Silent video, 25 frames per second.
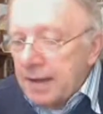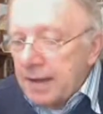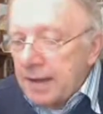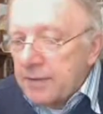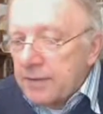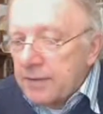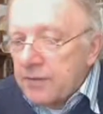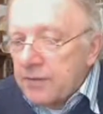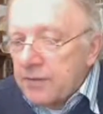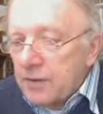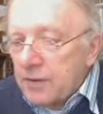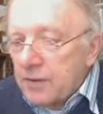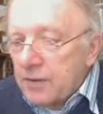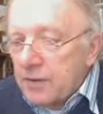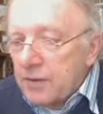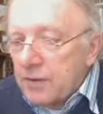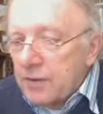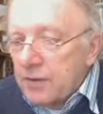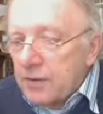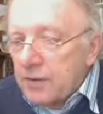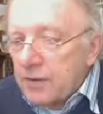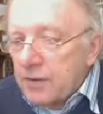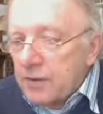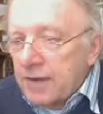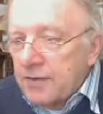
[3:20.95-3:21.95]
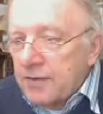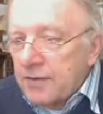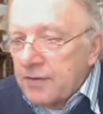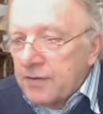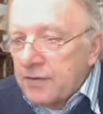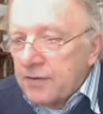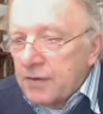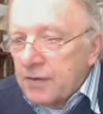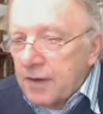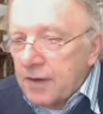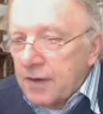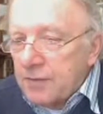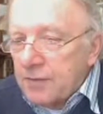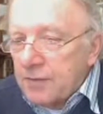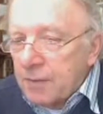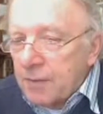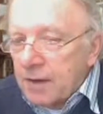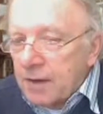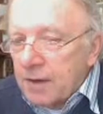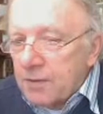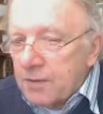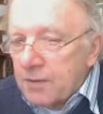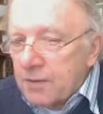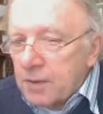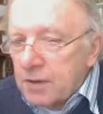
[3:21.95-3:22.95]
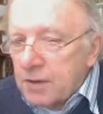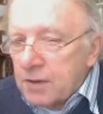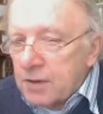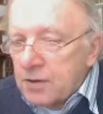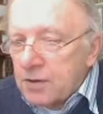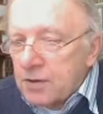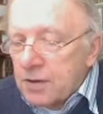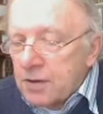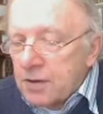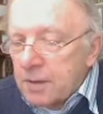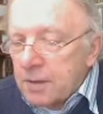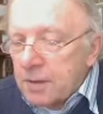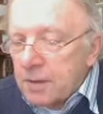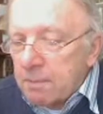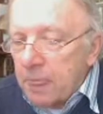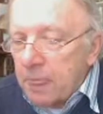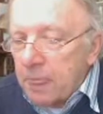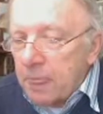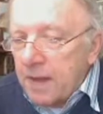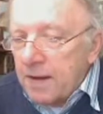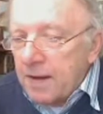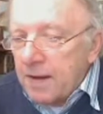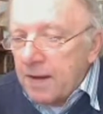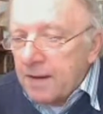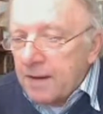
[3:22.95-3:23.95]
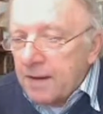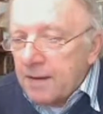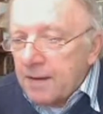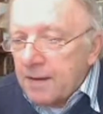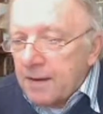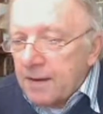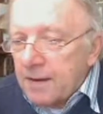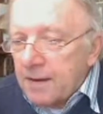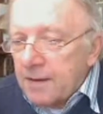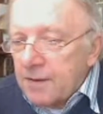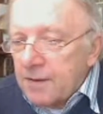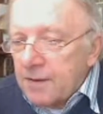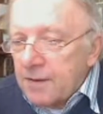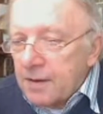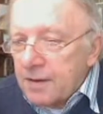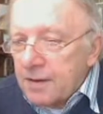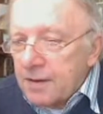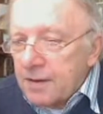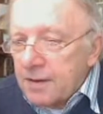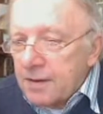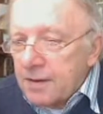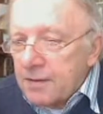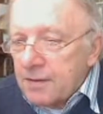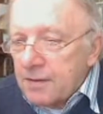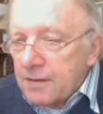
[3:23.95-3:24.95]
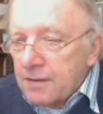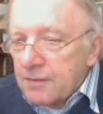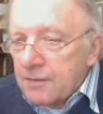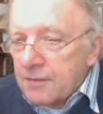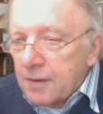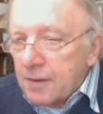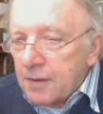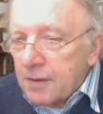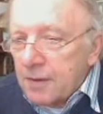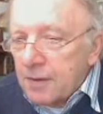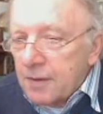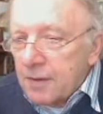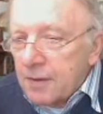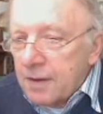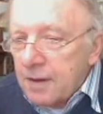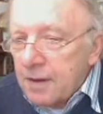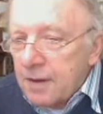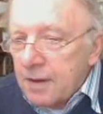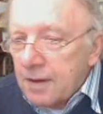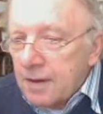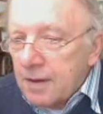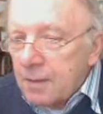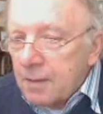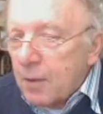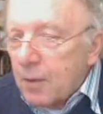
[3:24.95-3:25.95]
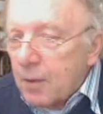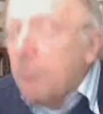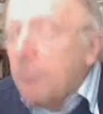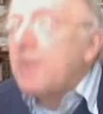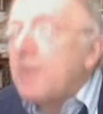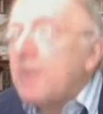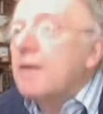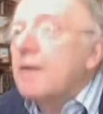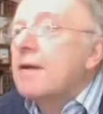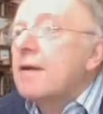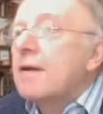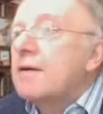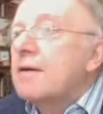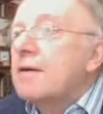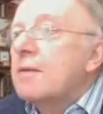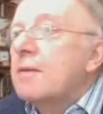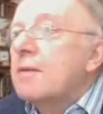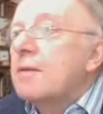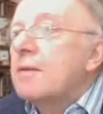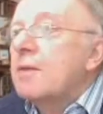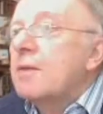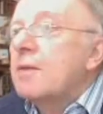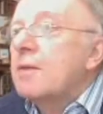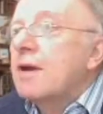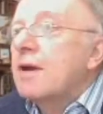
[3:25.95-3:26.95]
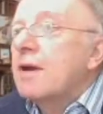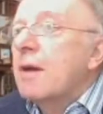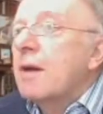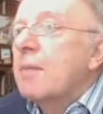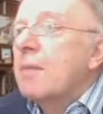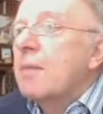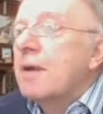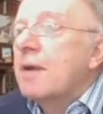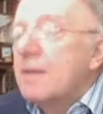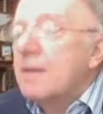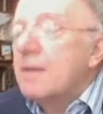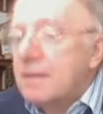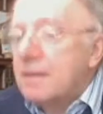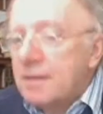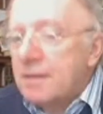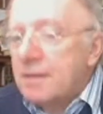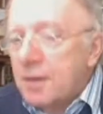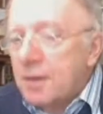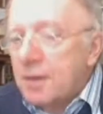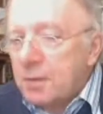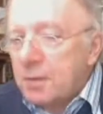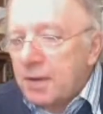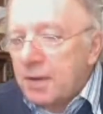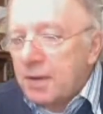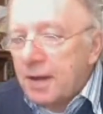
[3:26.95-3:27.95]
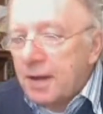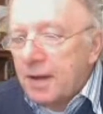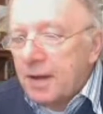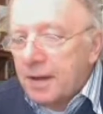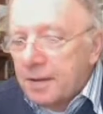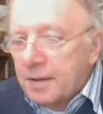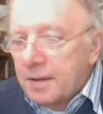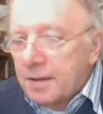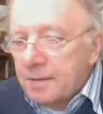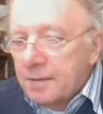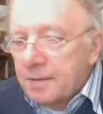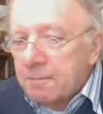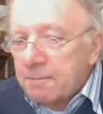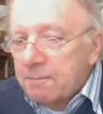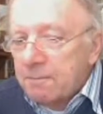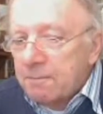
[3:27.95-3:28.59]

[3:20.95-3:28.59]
And so that is an aspect which I think it is very appropriate to bring up in Copenhagen.